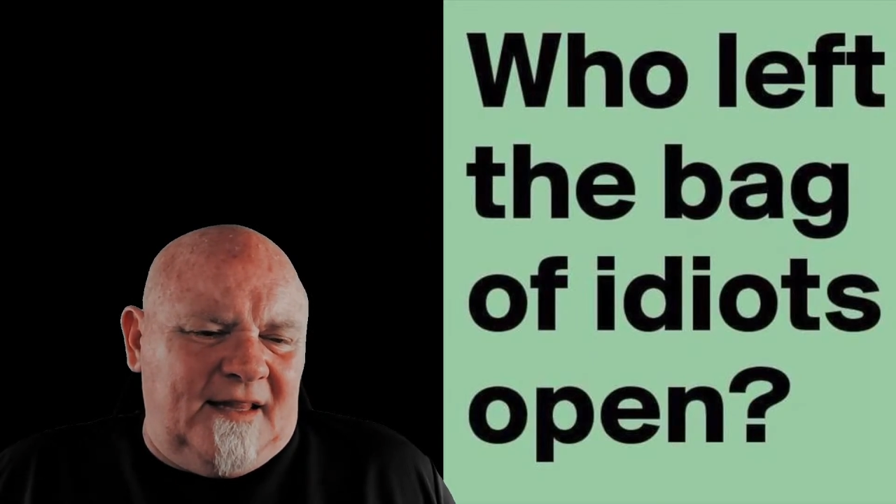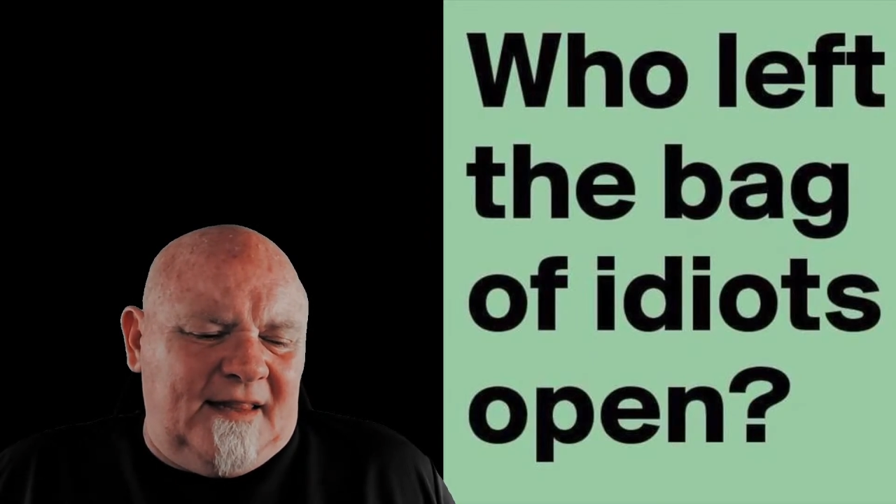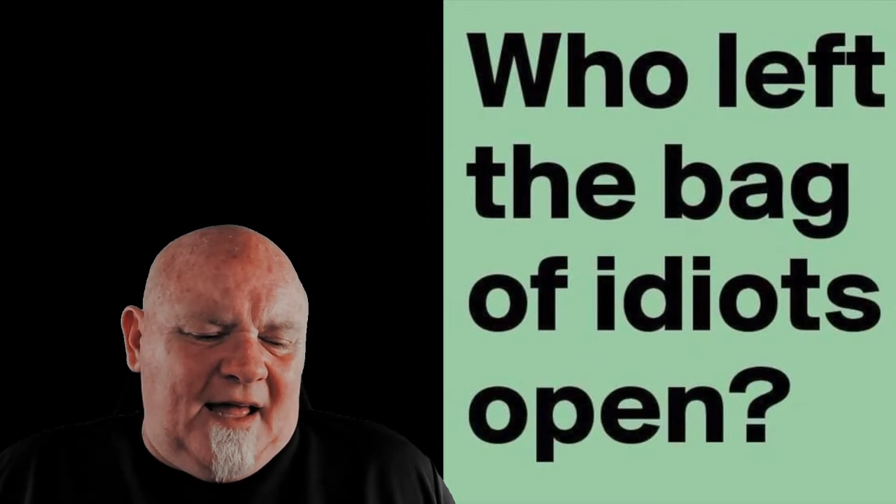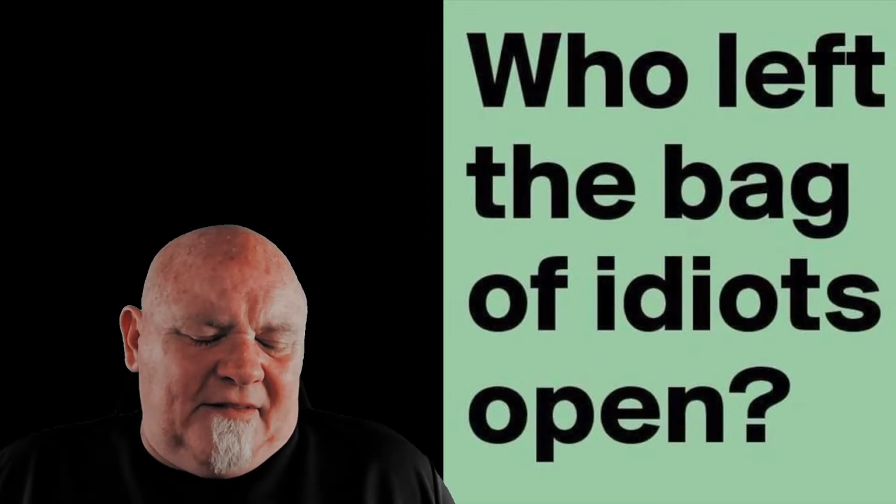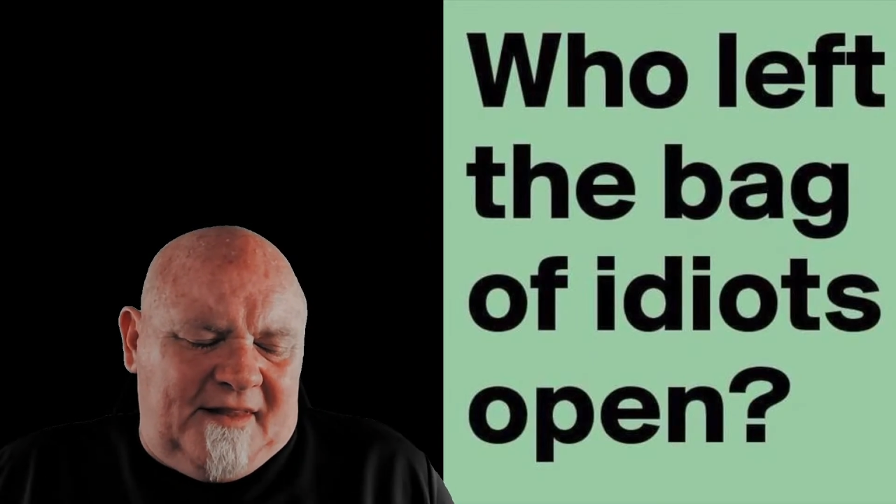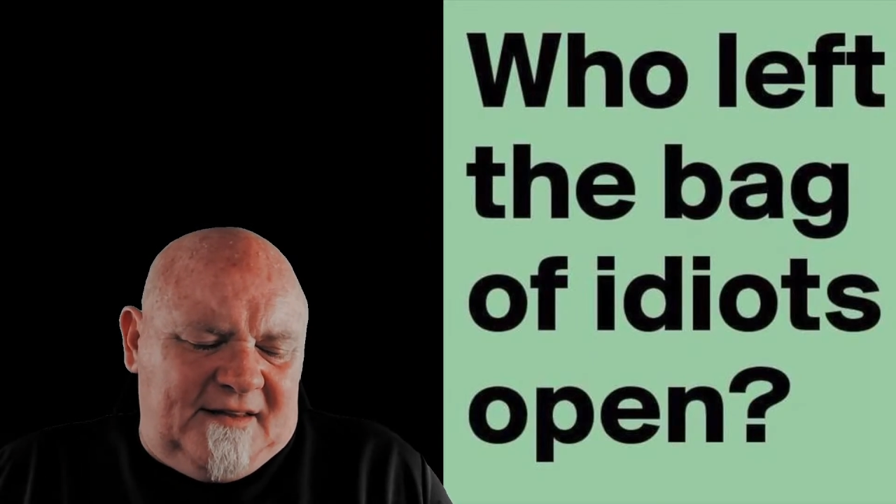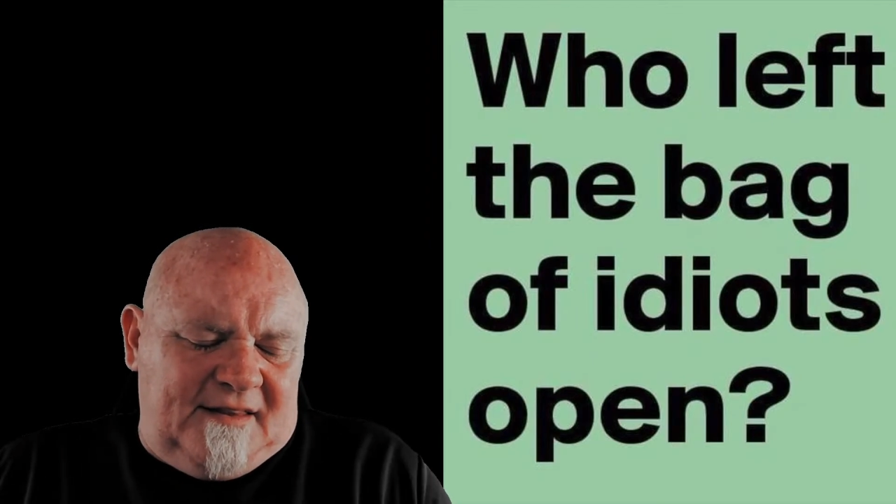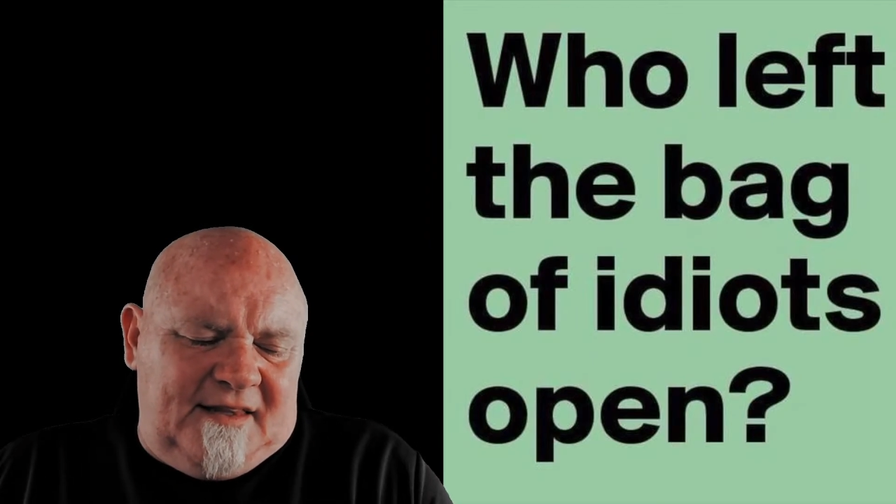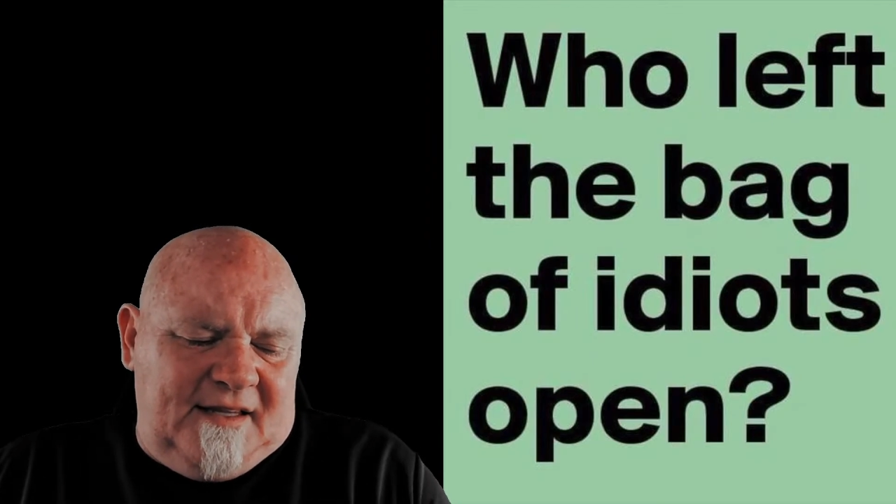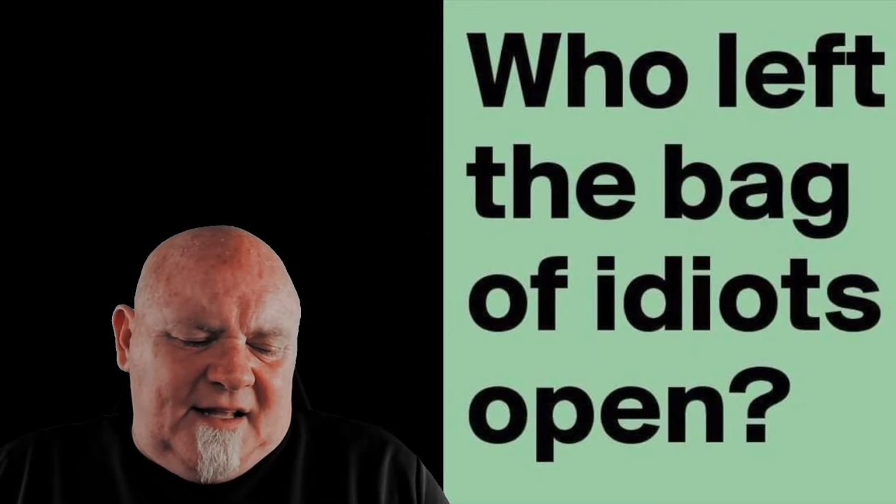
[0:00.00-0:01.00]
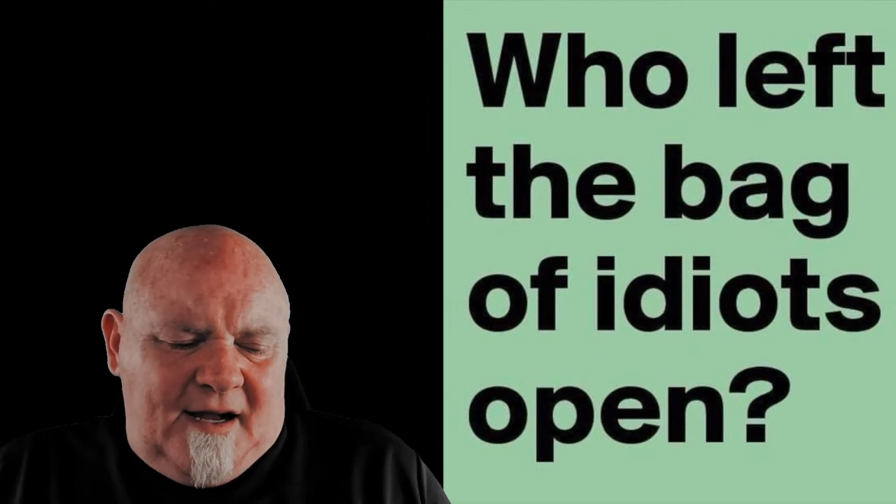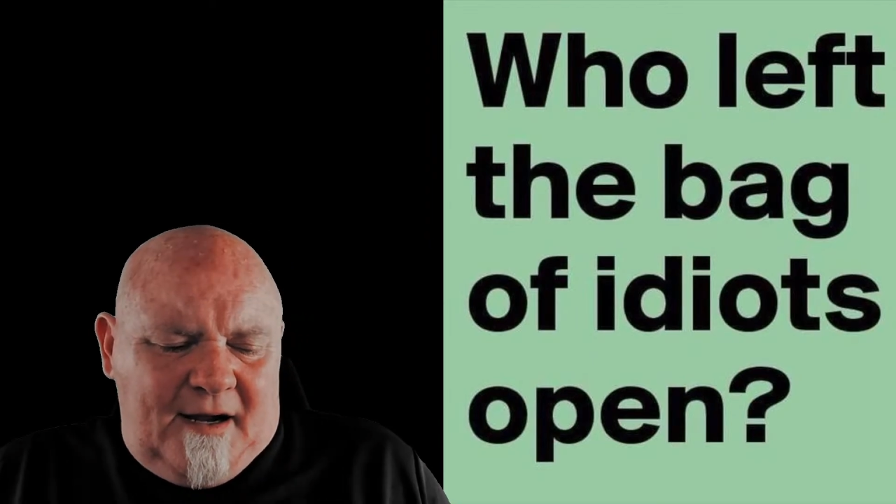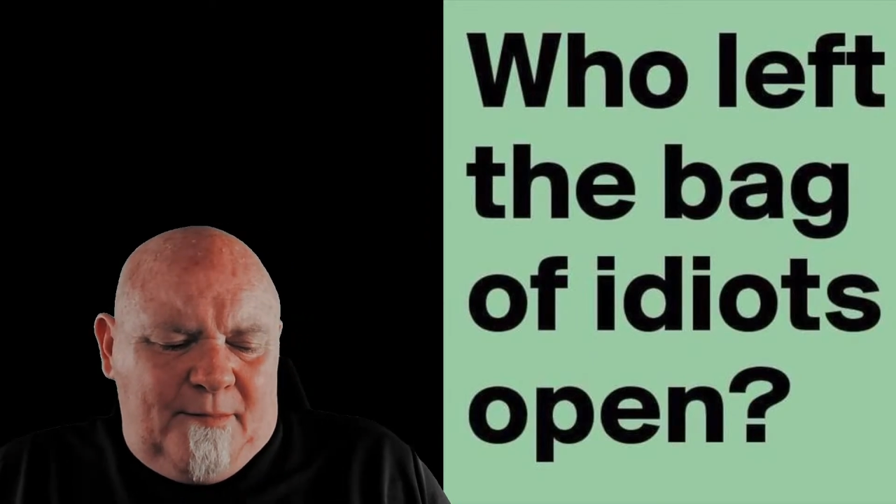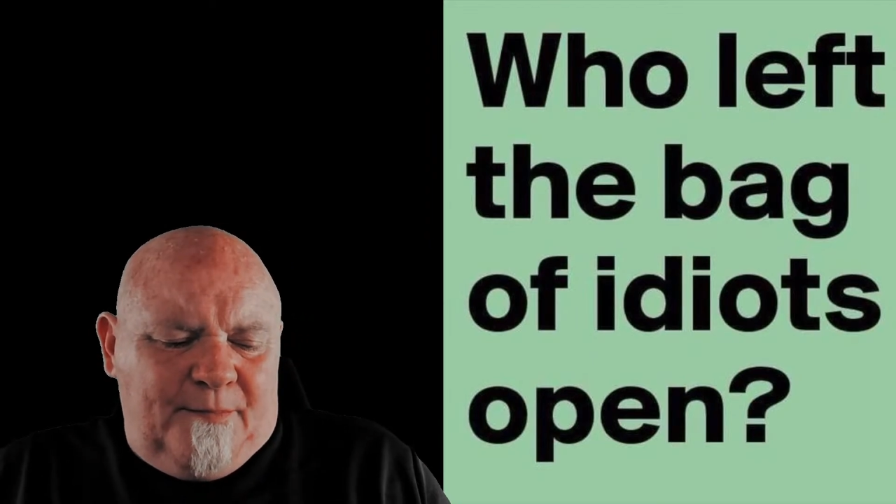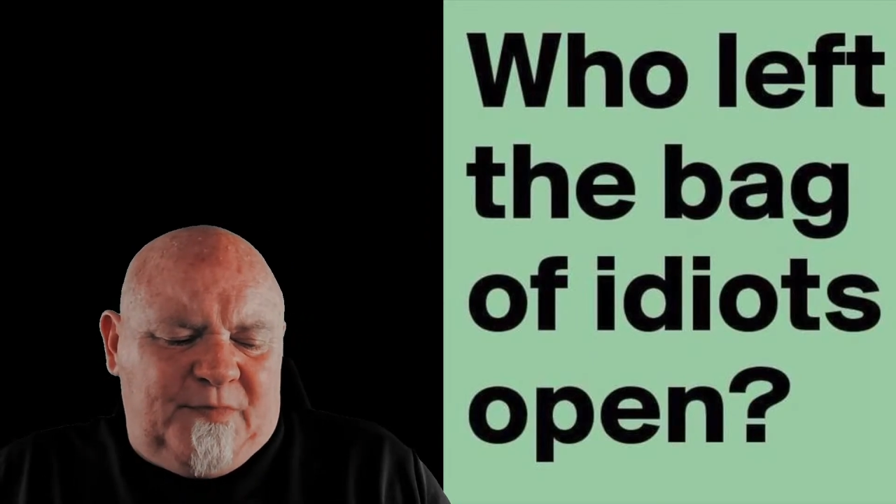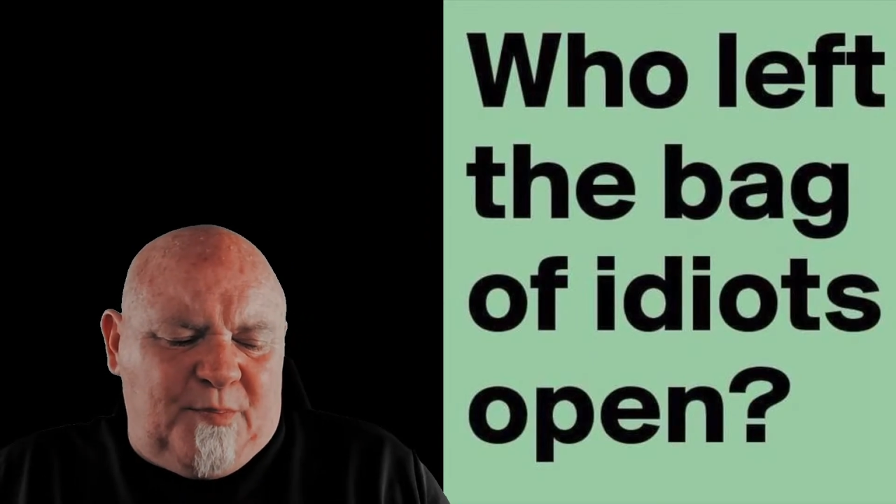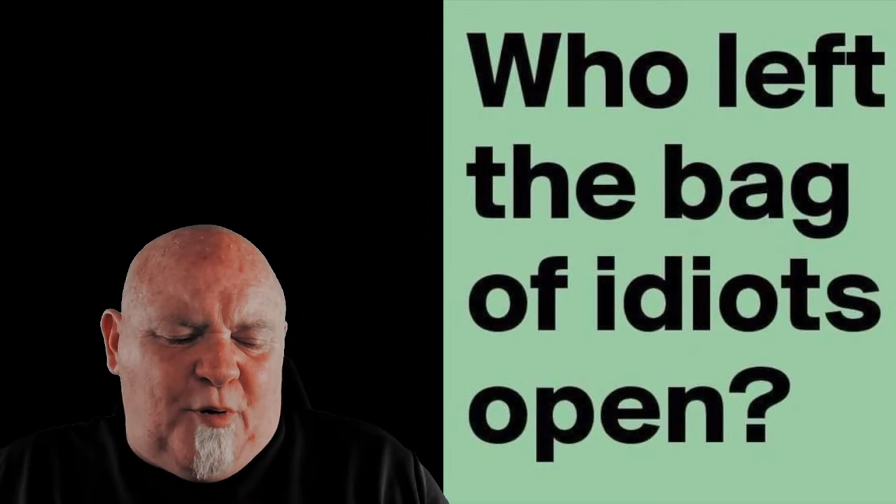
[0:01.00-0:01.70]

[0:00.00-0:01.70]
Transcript: now the